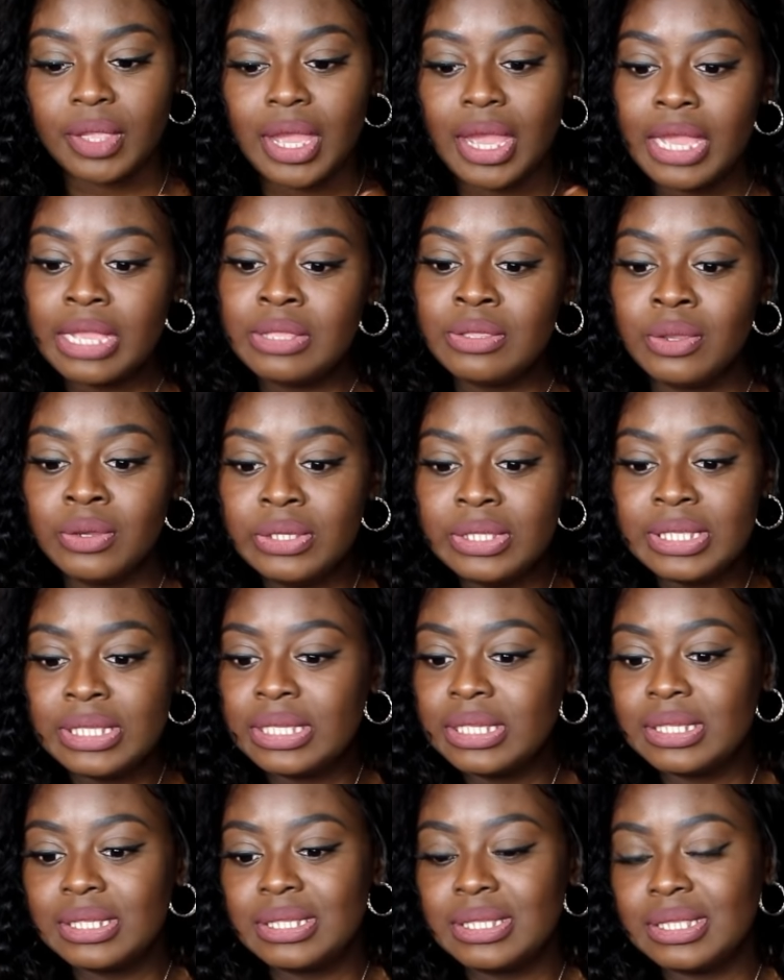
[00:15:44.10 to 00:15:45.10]
I
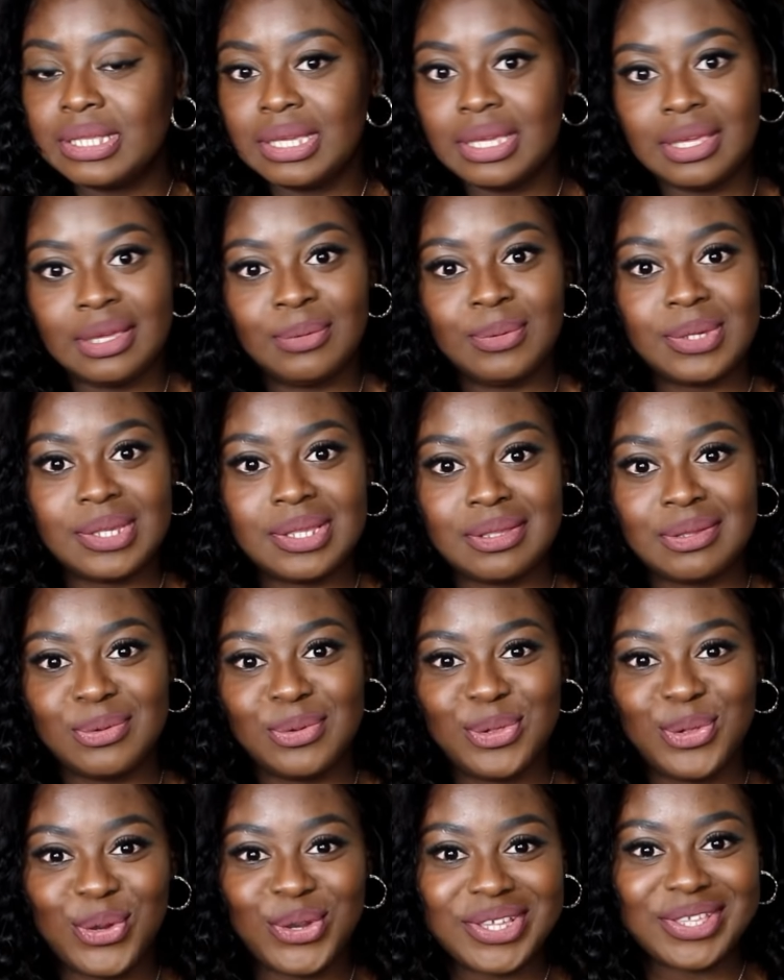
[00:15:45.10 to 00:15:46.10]
noticed that he was
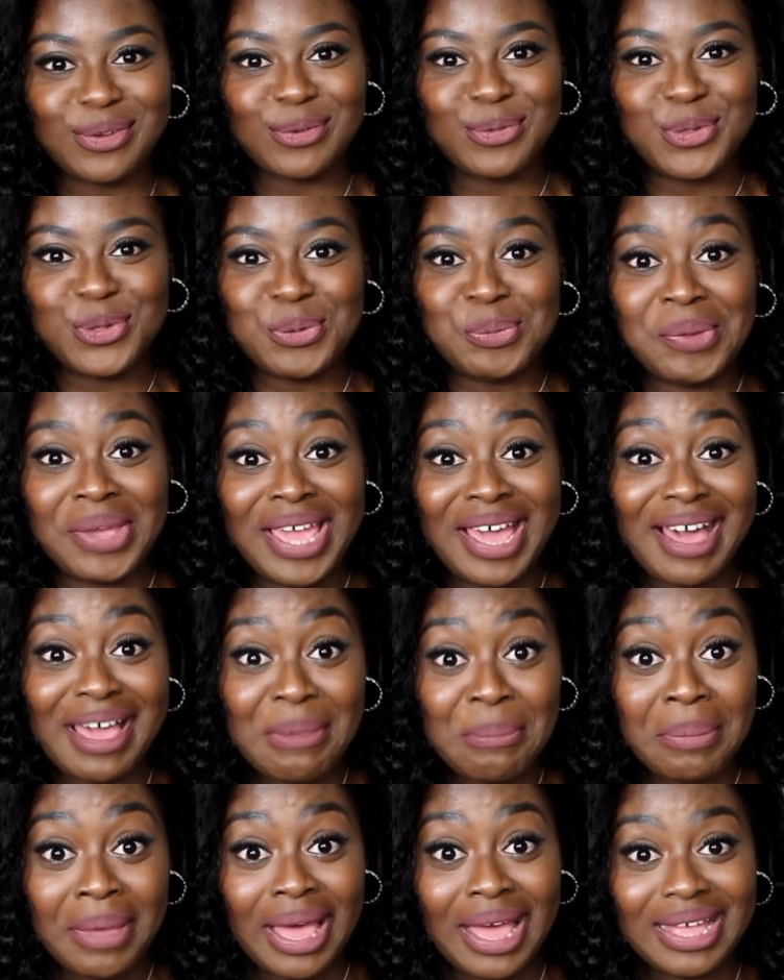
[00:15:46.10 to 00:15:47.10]
still logged onto my
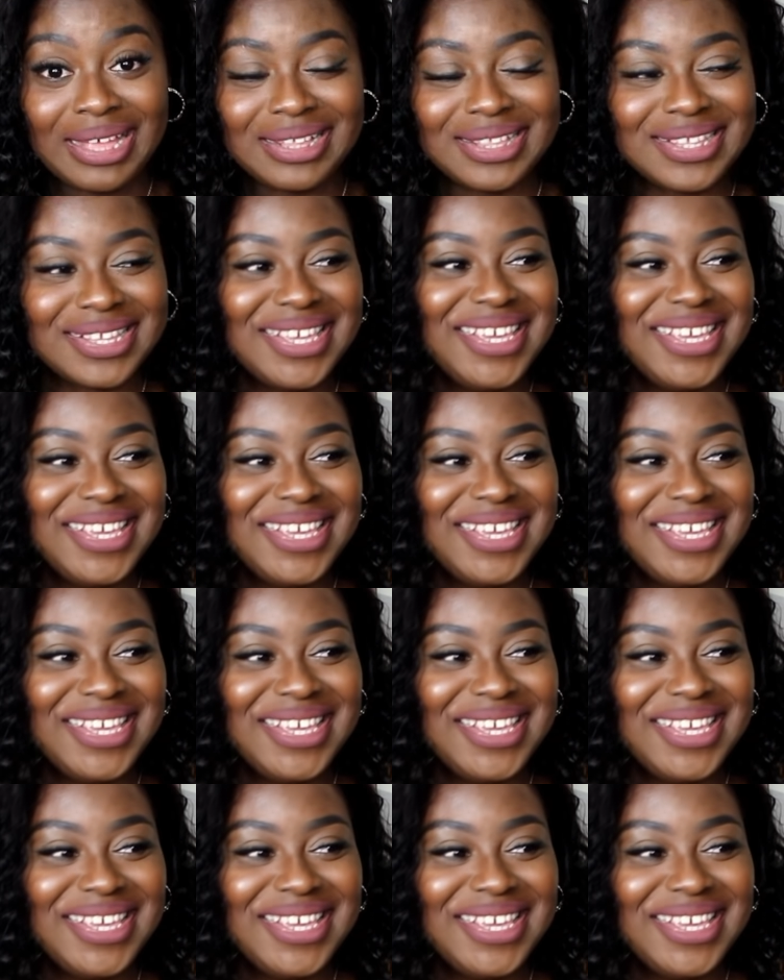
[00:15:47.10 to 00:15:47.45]
iPad.